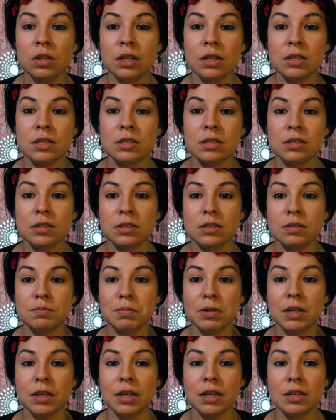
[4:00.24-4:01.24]
this
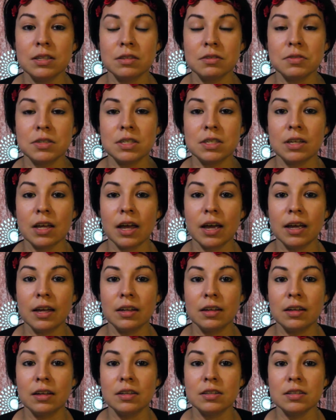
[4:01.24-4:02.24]
place of
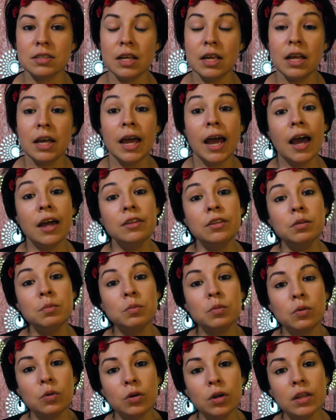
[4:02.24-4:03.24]
silence, and the
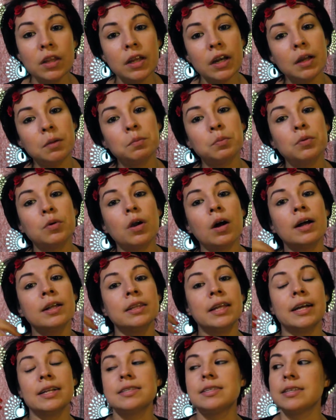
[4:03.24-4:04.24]
more that I
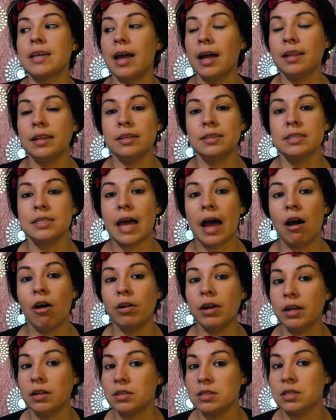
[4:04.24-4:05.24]
brought that silence
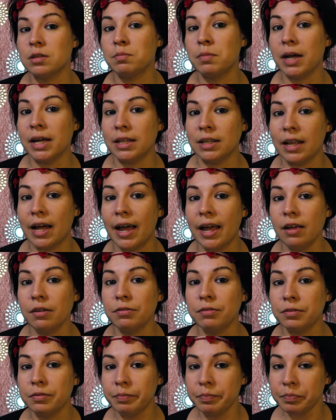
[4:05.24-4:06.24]
out into my
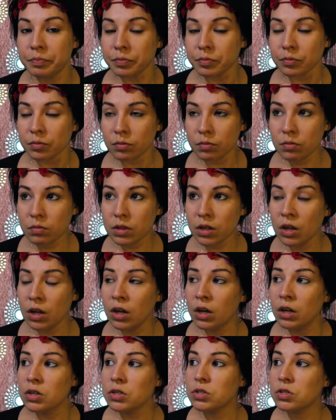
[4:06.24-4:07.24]
life.
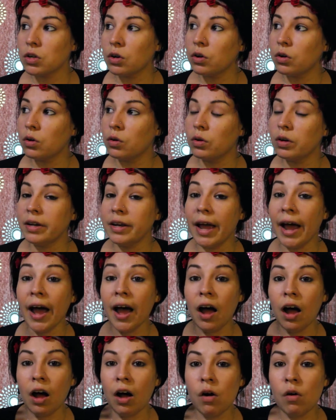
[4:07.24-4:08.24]
So
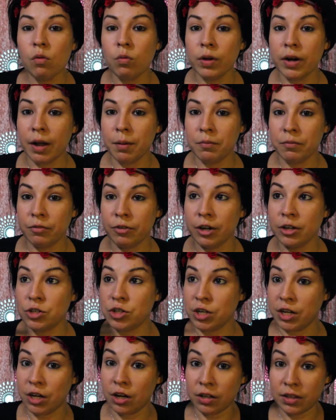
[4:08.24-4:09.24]
now when I'm
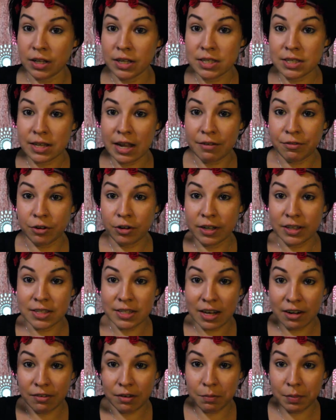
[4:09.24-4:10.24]
functioning on this level,
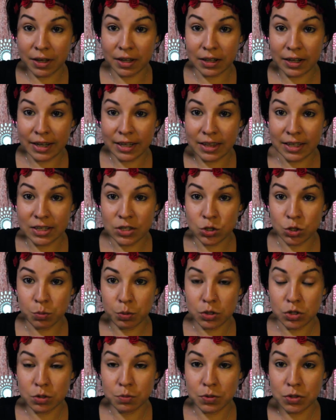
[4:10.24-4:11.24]
instead of it being like this
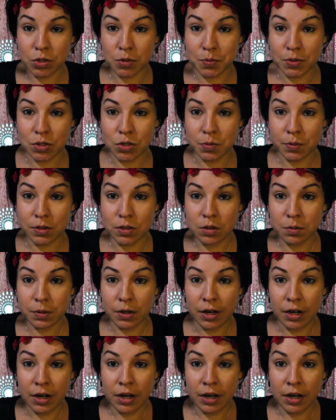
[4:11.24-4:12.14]
super, super, super, super, super,